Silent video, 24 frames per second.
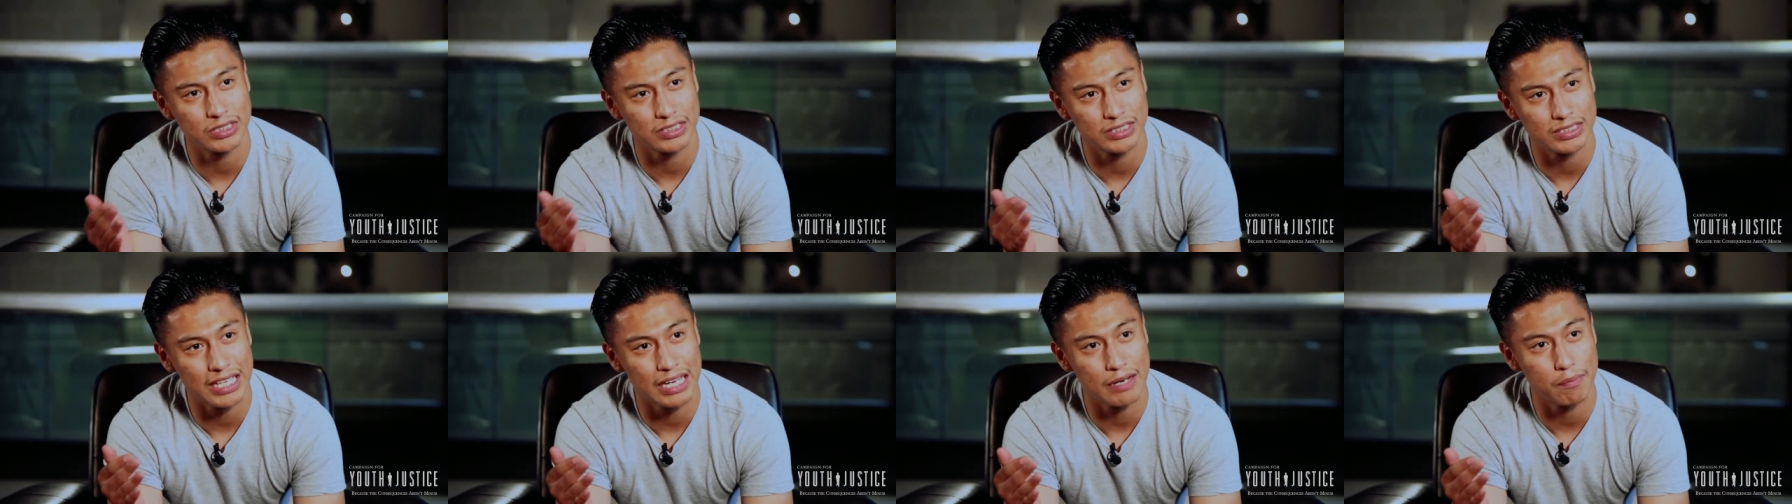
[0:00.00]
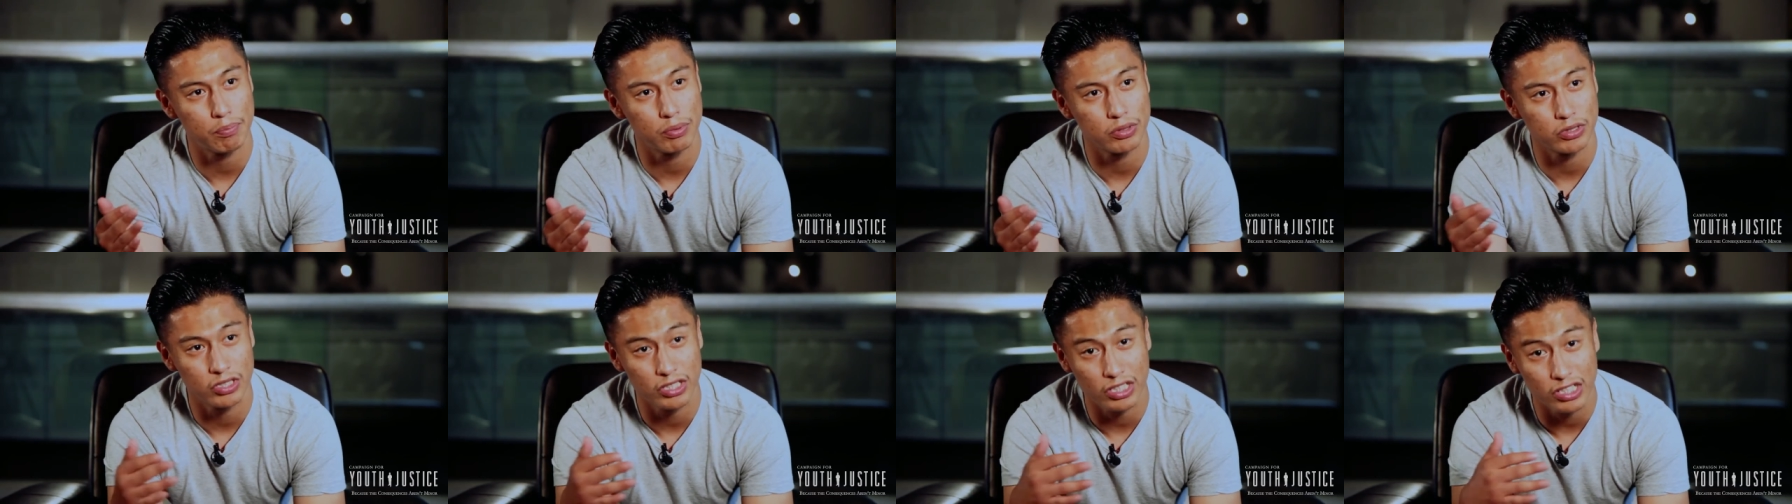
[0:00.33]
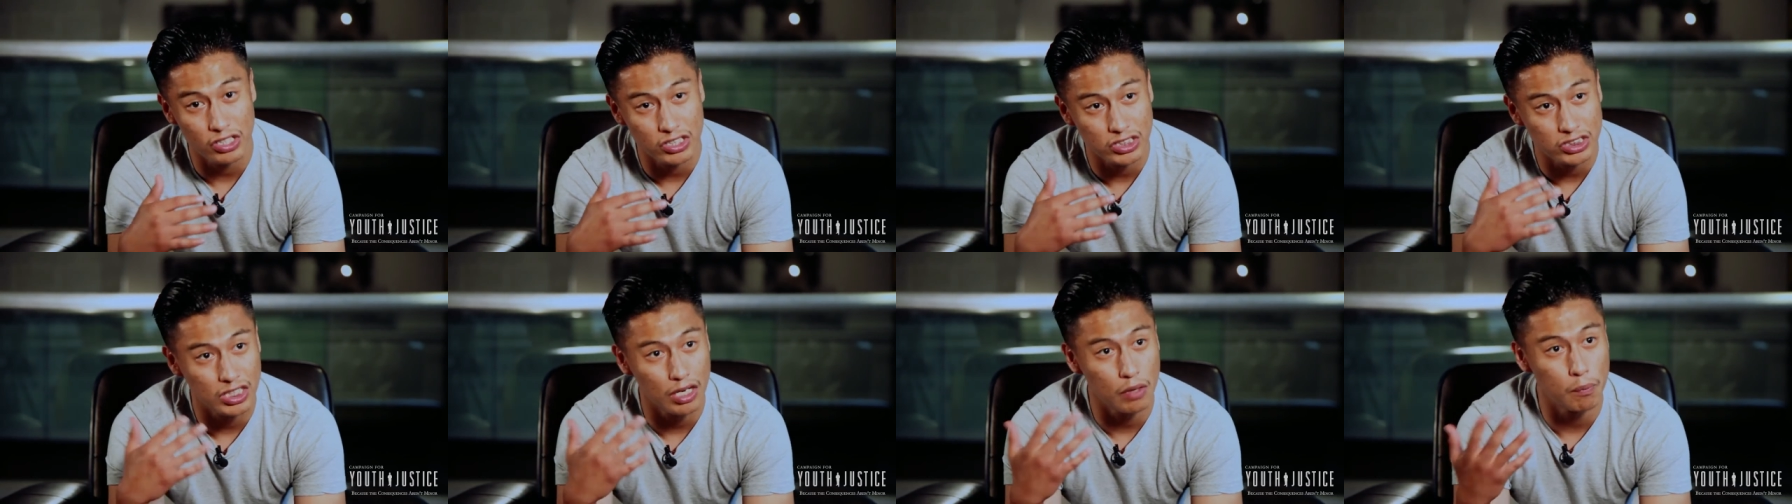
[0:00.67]
inside prison. They're
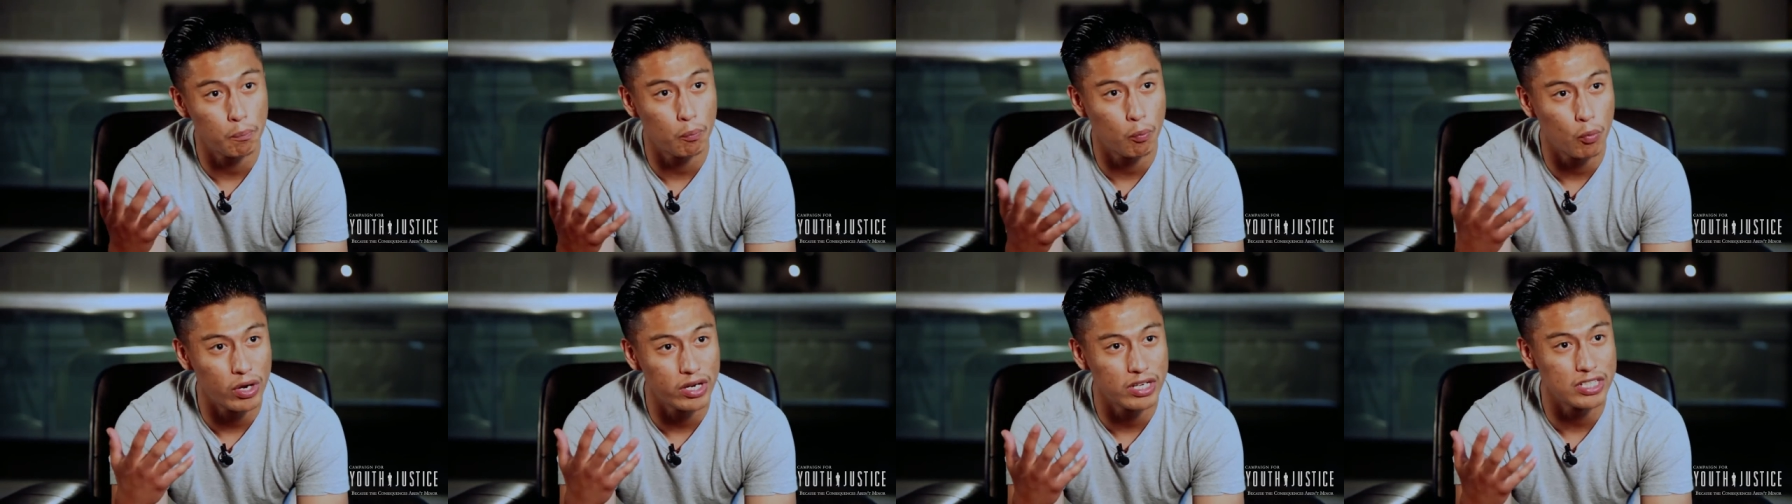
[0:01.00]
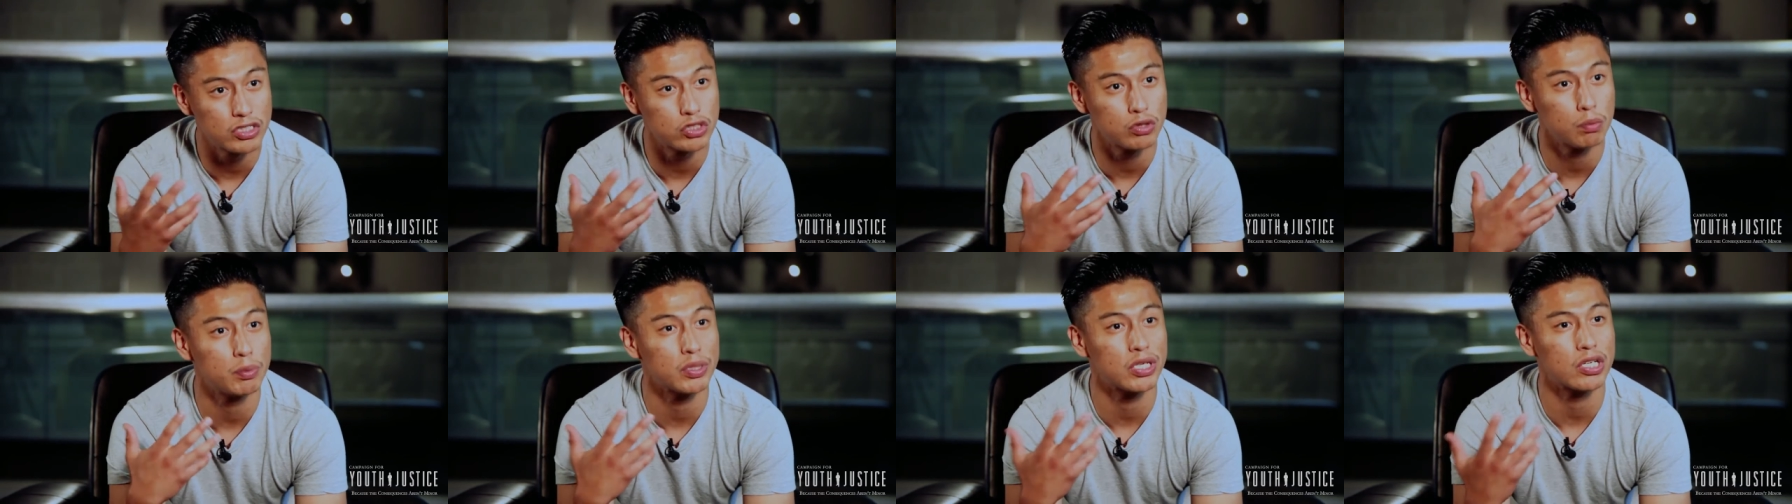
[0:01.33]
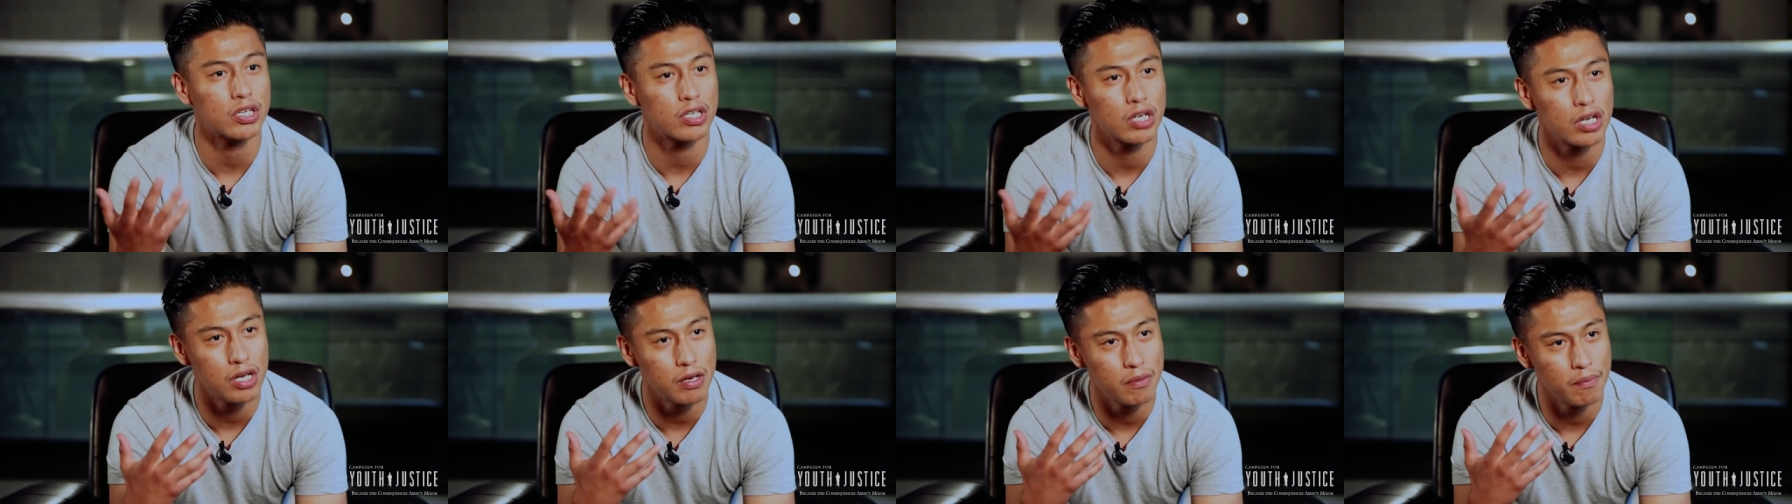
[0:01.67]
gonna start wanting to
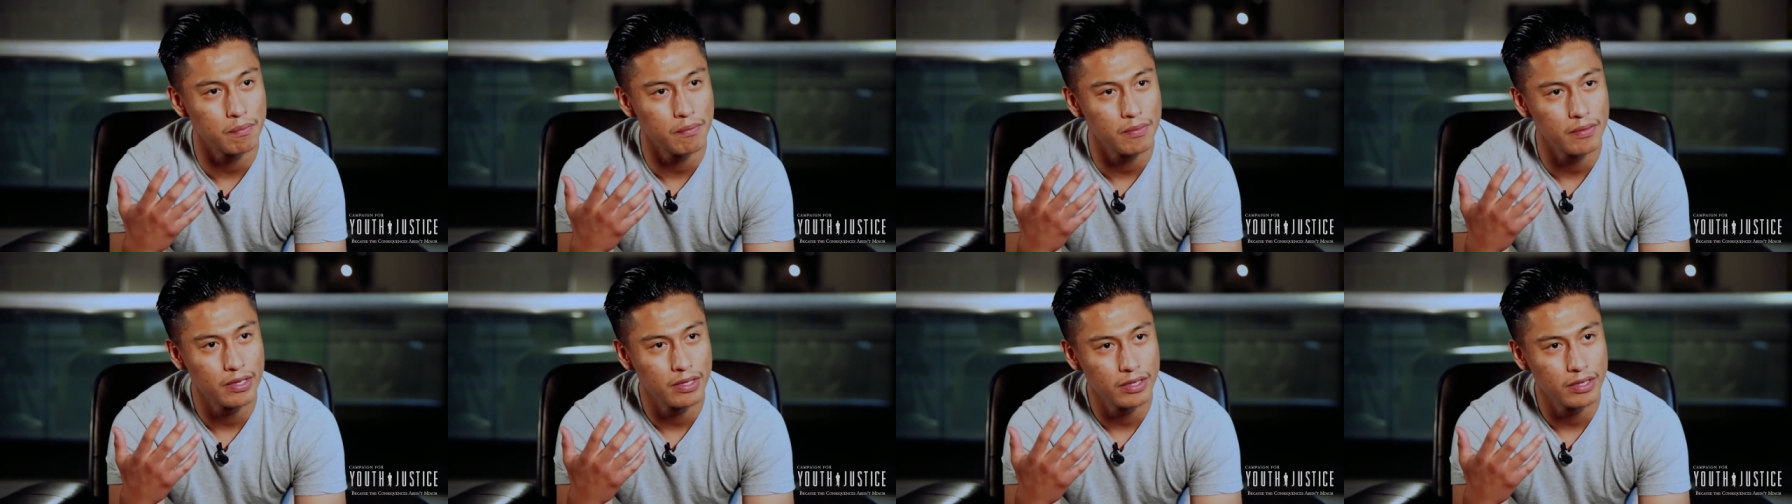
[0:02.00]
become